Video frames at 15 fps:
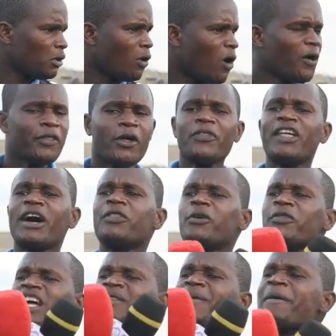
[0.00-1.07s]
on, on that,
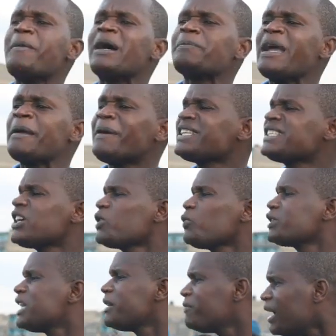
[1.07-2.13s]
on that by, by partisan
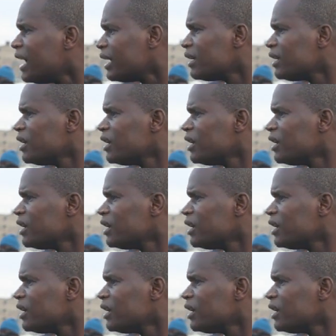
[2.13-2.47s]
whatever,